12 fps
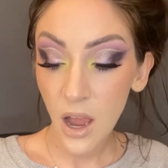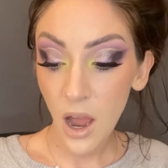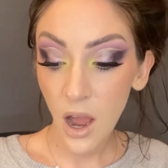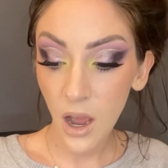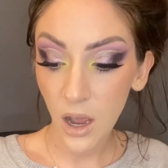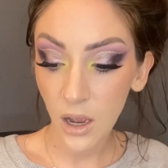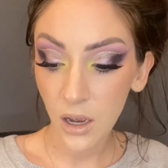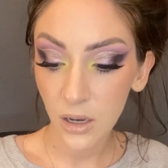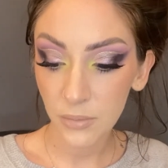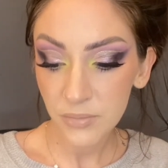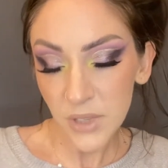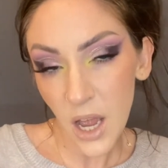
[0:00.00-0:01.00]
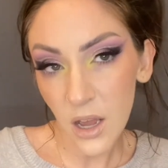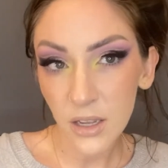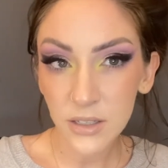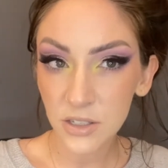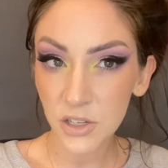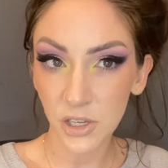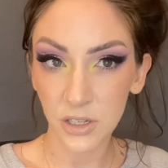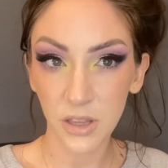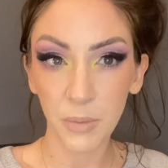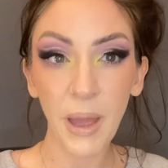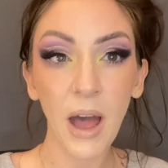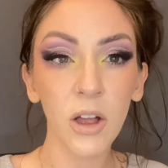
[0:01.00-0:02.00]
Yeah, it's good. The
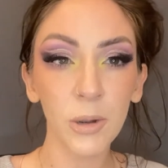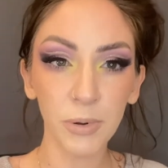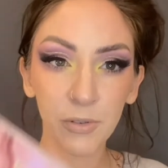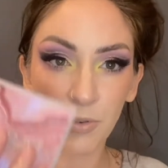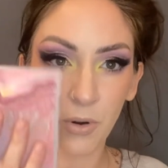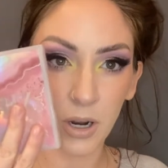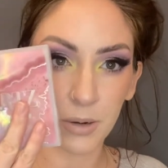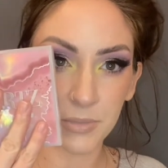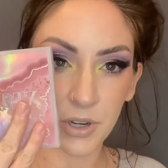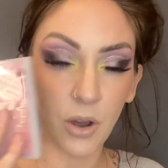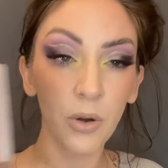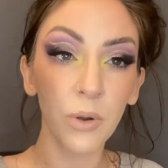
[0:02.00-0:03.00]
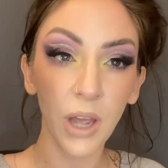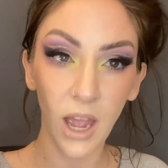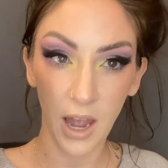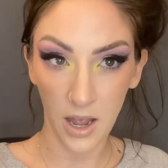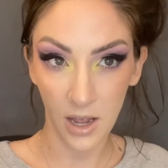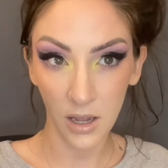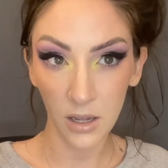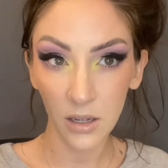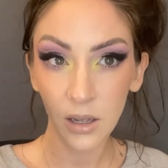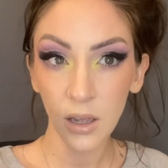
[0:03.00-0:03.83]
palette performed okay.